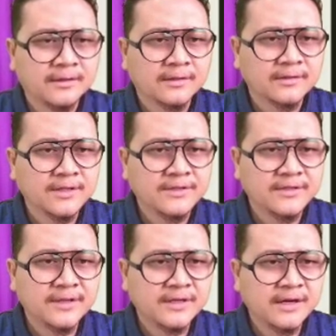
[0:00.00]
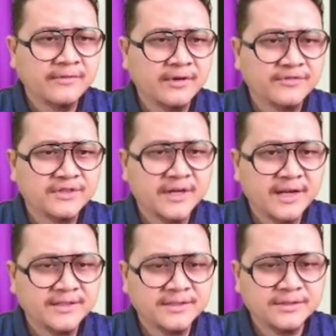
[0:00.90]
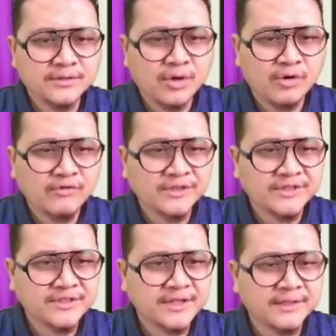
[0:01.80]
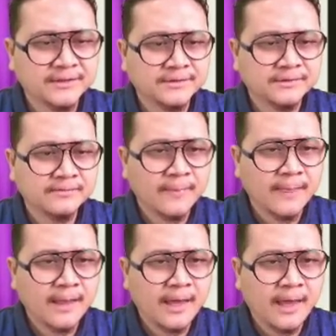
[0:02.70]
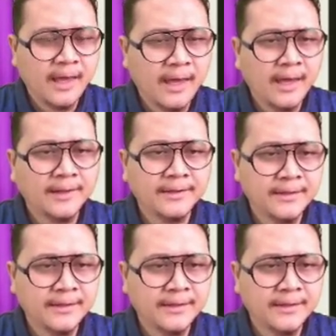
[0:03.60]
This is the graph of stress over the strain, and